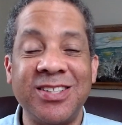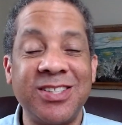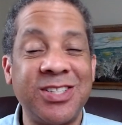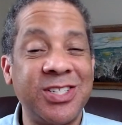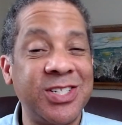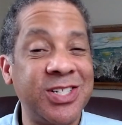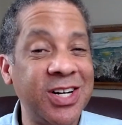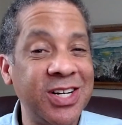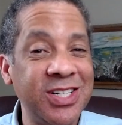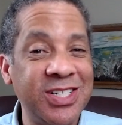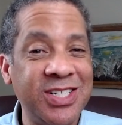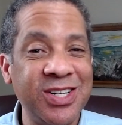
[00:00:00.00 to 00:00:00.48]

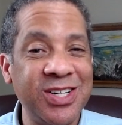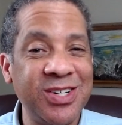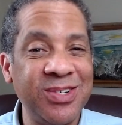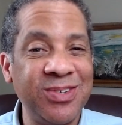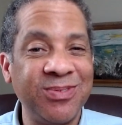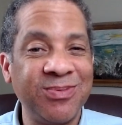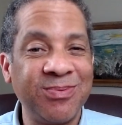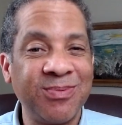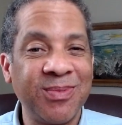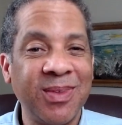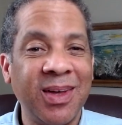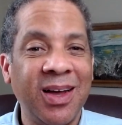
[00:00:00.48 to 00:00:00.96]
Should
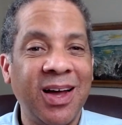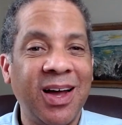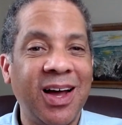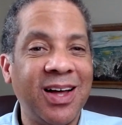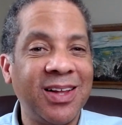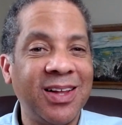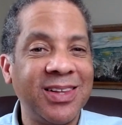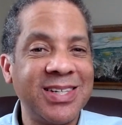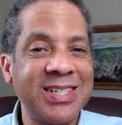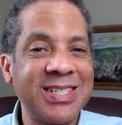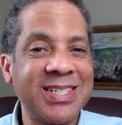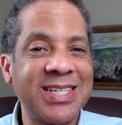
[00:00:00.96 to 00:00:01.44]
you?
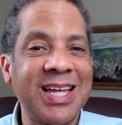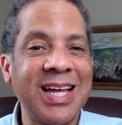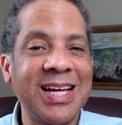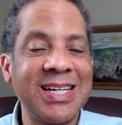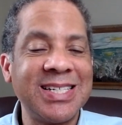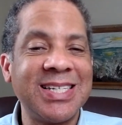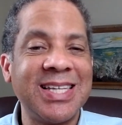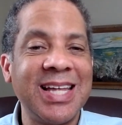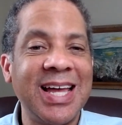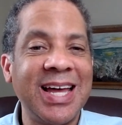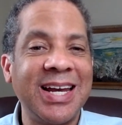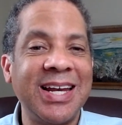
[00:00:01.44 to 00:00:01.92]
I'll
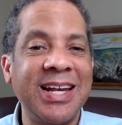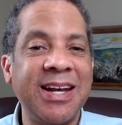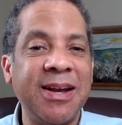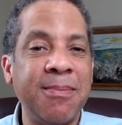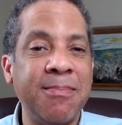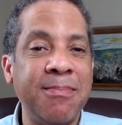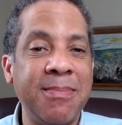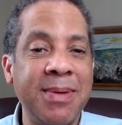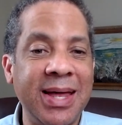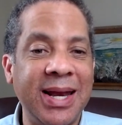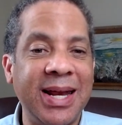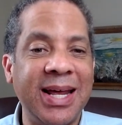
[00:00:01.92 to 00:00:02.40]
discuss that in a
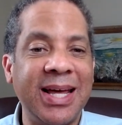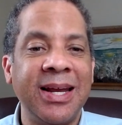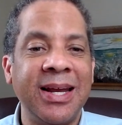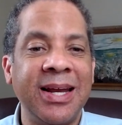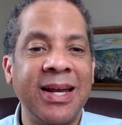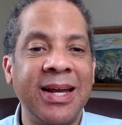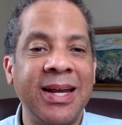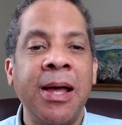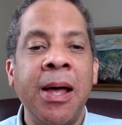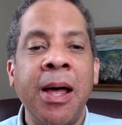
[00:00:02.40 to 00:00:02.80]
minute.